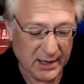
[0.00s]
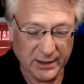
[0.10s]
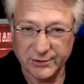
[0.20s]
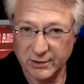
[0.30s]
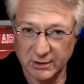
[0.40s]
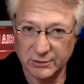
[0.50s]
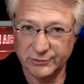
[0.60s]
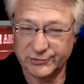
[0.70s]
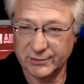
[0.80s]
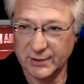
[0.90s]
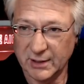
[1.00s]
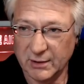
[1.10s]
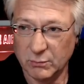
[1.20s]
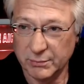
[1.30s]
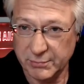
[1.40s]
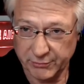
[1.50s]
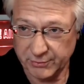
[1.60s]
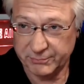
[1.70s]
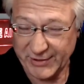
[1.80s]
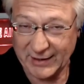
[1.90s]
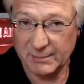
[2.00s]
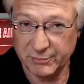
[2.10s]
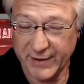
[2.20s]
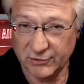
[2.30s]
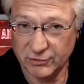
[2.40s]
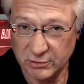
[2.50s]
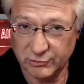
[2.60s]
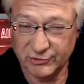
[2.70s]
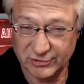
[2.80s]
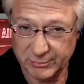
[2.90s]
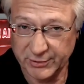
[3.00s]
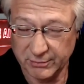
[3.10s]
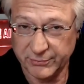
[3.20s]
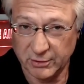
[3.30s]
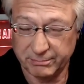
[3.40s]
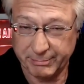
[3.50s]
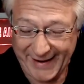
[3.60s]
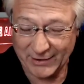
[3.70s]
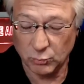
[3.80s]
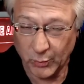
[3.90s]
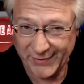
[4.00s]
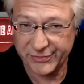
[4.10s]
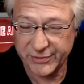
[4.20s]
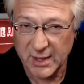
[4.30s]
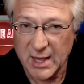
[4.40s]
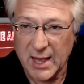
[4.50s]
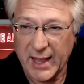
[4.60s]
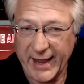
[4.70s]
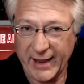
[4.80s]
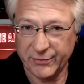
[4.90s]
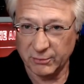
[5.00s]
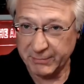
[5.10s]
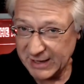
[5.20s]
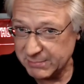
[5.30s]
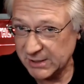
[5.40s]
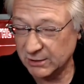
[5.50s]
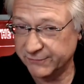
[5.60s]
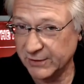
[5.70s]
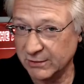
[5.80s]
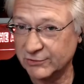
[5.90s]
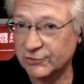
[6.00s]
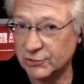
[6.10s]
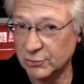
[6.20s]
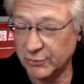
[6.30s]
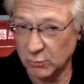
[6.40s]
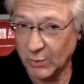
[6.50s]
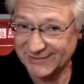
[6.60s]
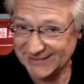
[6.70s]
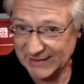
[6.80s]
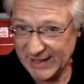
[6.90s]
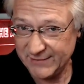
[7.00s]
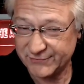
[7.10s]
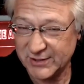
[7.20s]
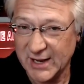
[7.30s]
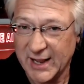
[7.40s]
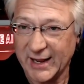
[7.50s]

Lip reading: You're going to lose. The satellite providers are losing some of their bandwidth, and there may be interference to what's left.